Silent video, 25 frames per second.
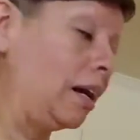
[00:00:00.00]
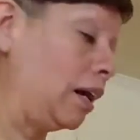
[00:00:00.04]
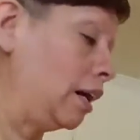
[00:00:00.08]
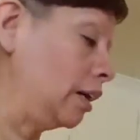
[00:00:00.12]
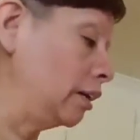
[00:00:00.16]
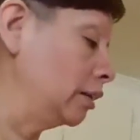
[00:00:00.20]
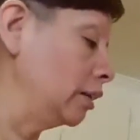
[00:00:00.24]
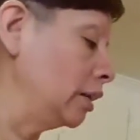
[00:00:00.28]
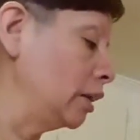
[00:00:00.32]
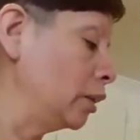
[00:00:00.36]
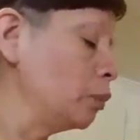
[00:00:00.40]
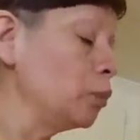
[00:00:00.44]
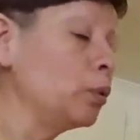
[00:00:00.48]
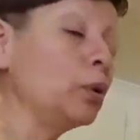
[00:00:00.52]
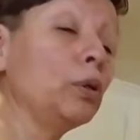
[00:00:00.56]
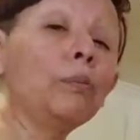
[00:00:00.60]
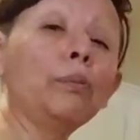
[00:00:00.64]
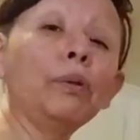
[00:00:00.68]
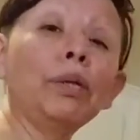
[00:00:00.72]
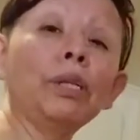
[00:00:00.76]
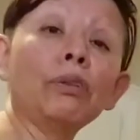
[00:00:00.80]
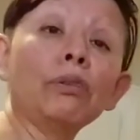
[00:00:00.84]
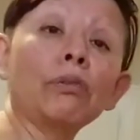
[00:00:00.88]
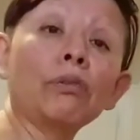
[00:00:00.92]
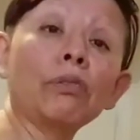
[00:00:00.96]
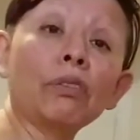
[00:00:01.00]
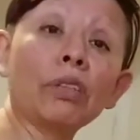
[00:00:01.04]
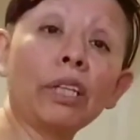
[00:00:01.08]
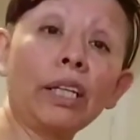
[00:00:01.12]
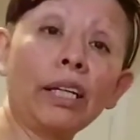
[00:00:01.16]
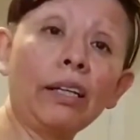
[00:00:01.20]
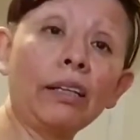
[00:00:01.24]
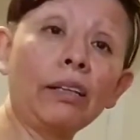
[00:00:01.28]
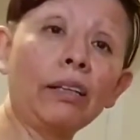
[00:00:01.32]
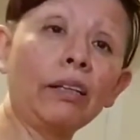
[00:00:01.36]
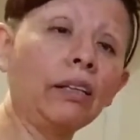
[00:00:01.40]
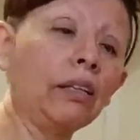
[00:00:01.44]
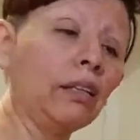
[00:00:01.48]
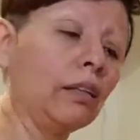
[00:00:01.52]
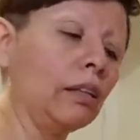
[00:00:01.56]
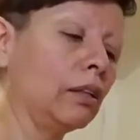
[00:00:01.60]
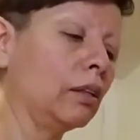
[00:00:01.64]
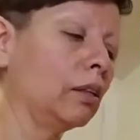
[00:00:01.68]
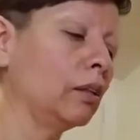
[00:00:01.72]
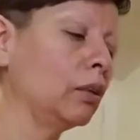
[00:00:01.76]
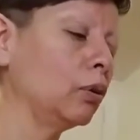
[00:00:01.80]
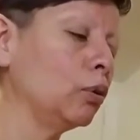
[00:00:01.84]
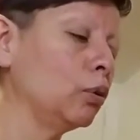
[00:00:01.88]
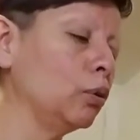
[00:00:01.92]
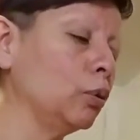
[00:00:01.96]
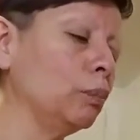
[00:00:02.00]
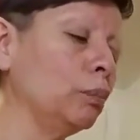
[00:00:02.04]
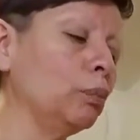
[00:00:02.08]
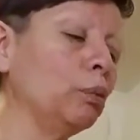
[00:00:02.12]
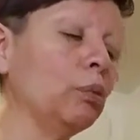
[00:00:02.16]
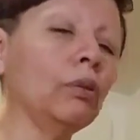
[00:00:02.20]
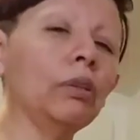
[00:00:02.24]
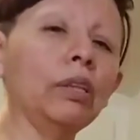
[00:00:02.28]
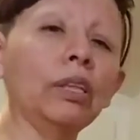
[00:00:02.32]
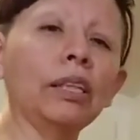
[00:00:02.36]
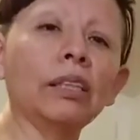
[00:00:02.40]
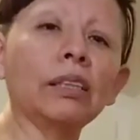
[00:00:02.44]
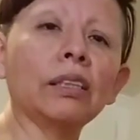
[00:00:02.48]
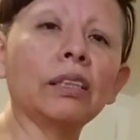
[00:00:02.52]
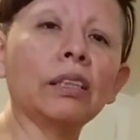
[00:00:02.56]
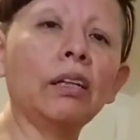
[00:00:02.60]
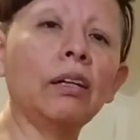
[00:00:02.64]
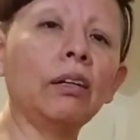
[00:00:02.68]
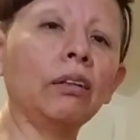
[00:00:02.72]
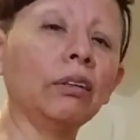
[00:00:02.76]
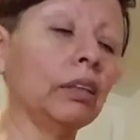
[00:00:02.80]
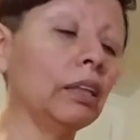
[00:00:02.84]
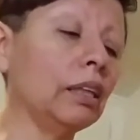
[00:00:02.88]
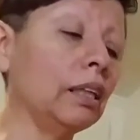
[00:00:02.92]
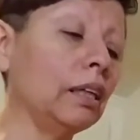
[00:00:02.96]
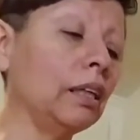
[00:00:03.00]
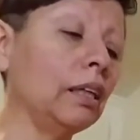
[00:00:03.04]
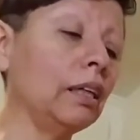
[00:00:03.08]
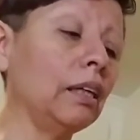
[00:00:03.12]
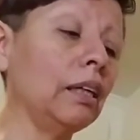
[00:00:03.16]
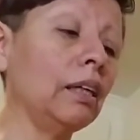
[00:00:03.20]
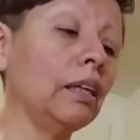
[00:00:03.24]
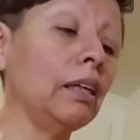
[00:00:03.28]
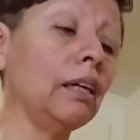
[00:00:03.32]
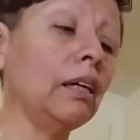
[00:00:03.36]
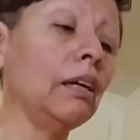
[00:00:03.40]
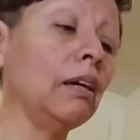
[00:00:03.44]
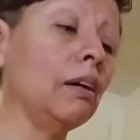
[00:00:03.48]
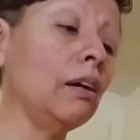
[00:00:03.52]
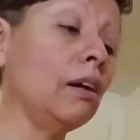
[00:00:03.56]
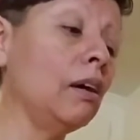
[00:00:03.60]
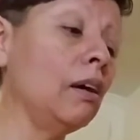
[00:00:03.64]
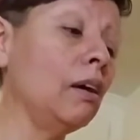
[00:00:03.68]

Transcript: and they will be ready to put this on the